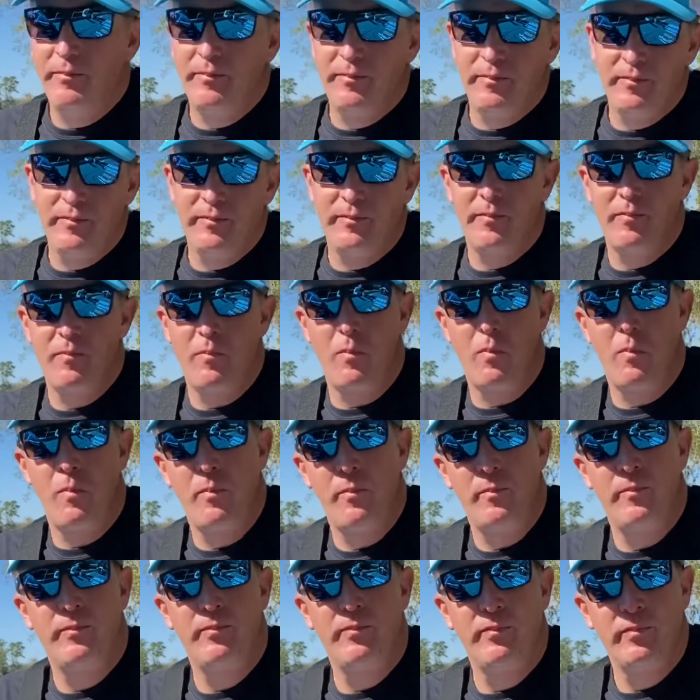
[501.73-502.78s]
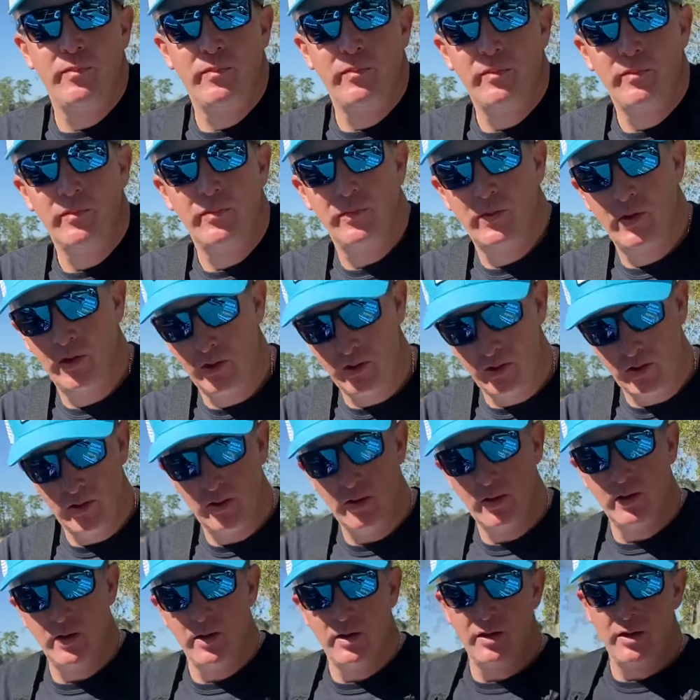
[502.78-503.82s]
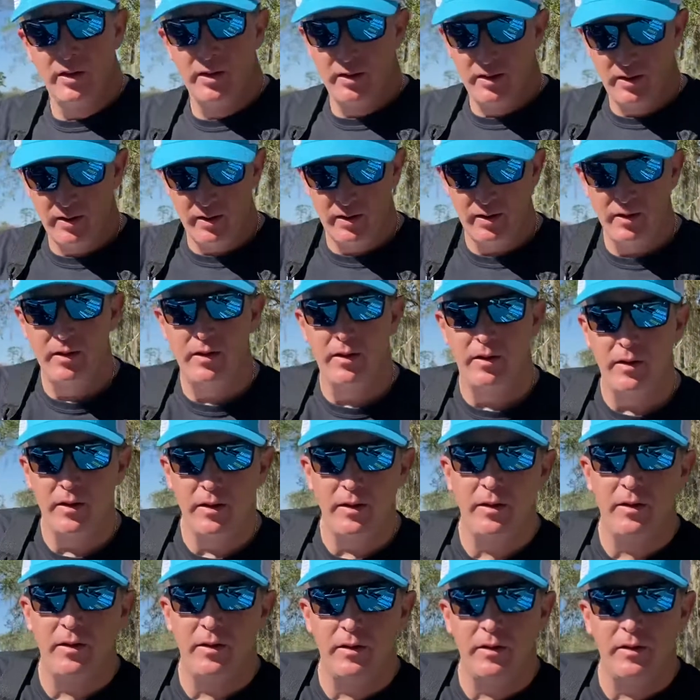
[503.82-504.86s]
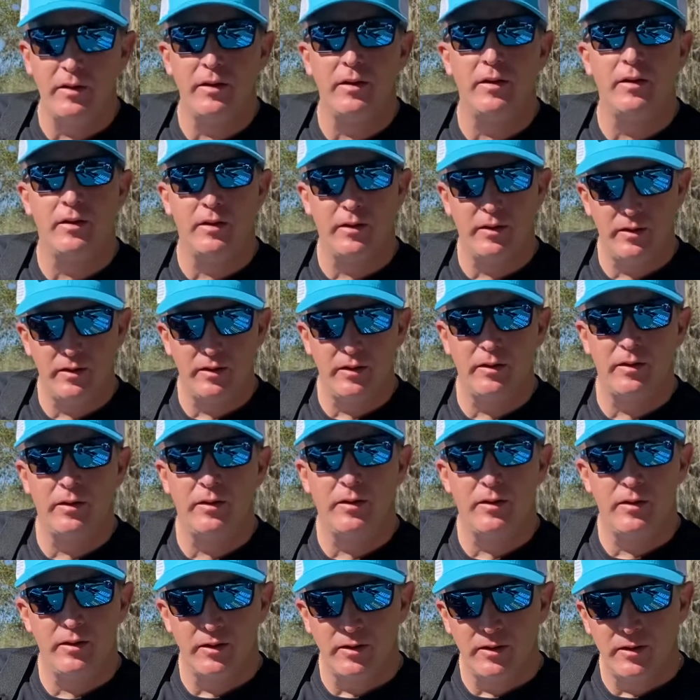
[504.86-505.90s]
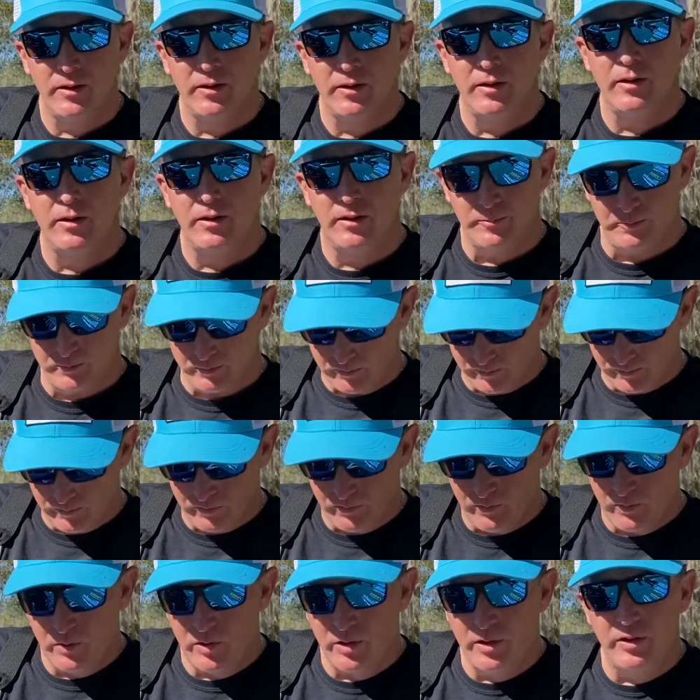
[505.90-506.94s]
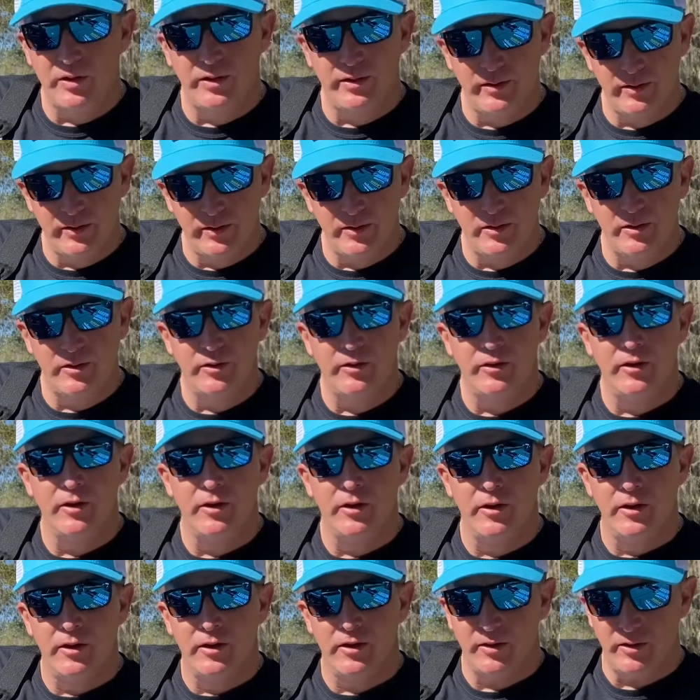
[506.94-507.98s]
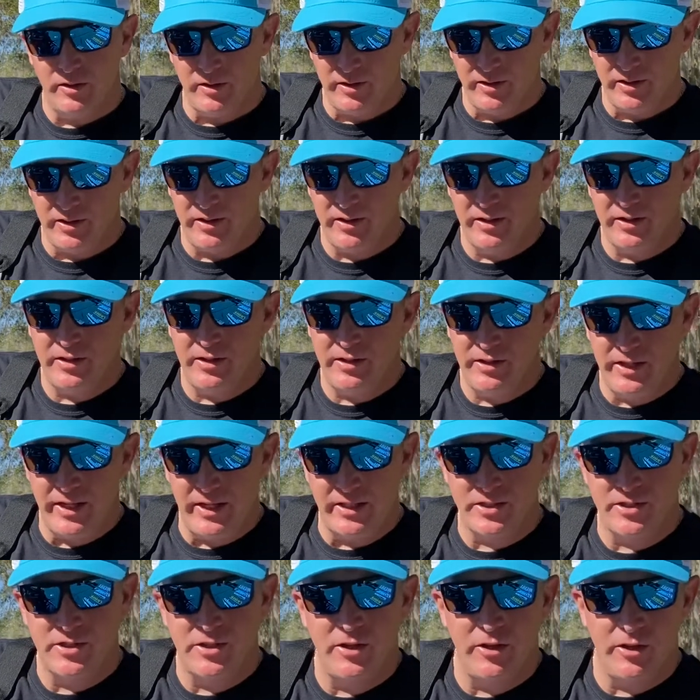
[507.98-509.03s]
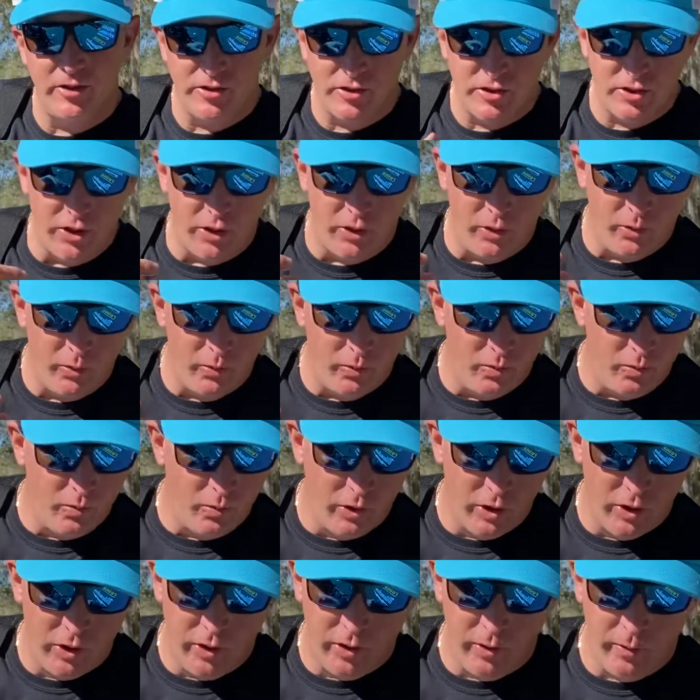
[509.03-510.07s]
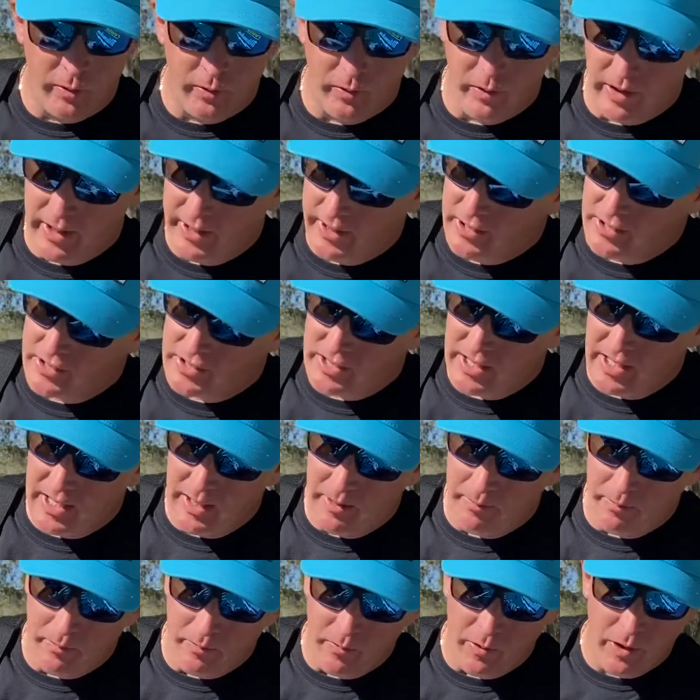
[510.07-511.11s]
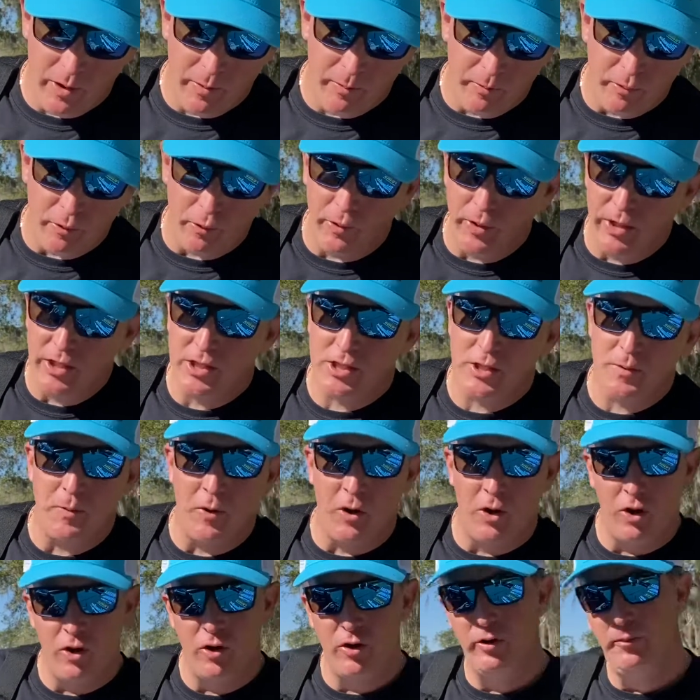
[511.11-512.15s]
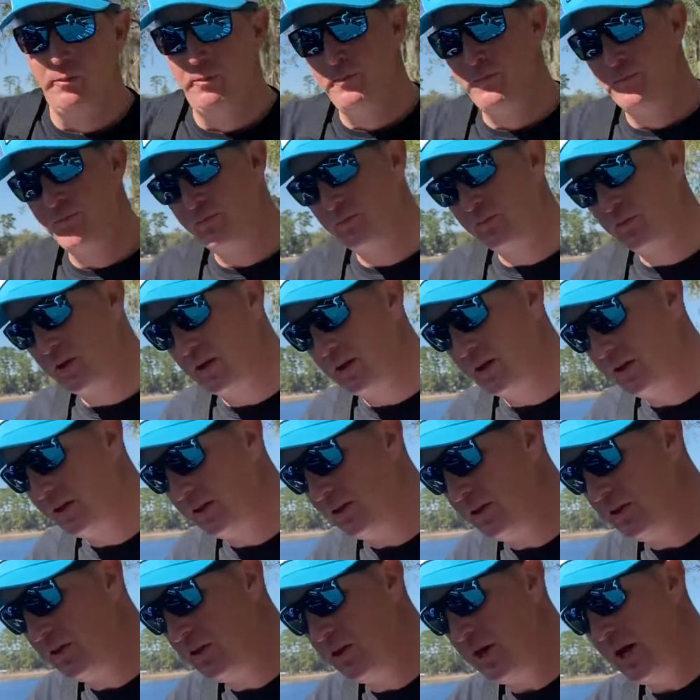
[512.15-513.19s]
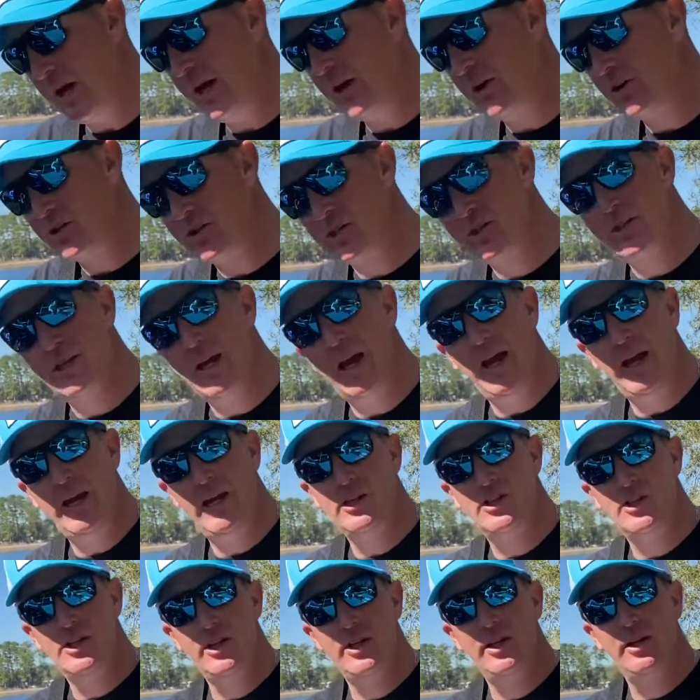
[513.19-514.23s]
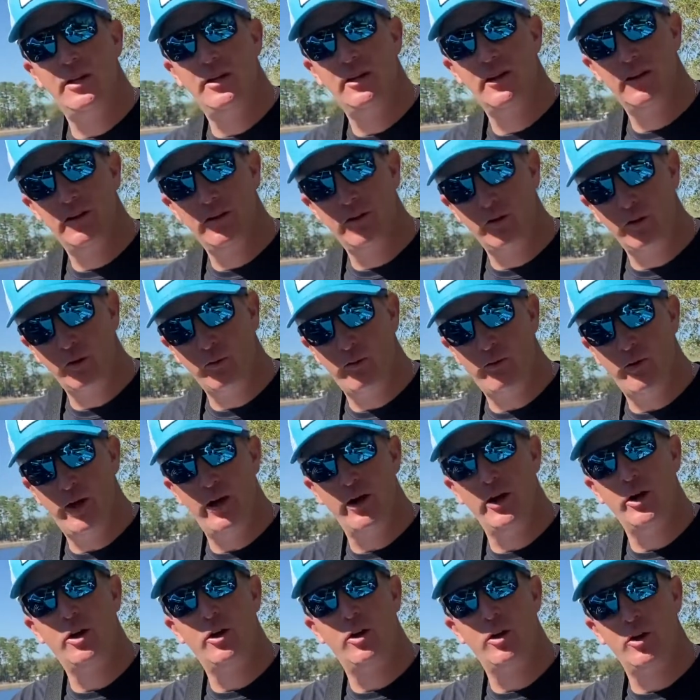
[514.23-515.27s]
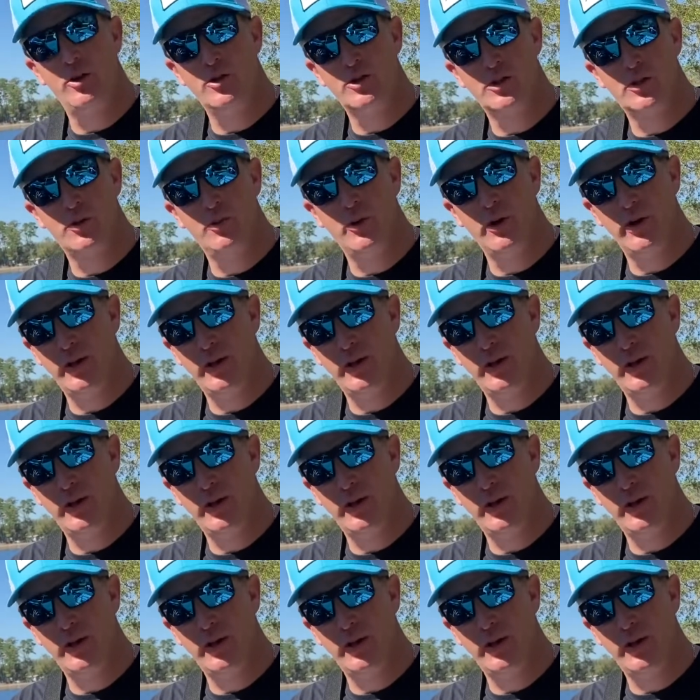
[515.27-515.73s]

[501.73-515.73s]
So is that the kind of stuff you're going to target, flipping that, whether it be pads, any type of offshore cover that we can't see? Yes, sir. So, like you said, pre-spawn, they are staging very close to where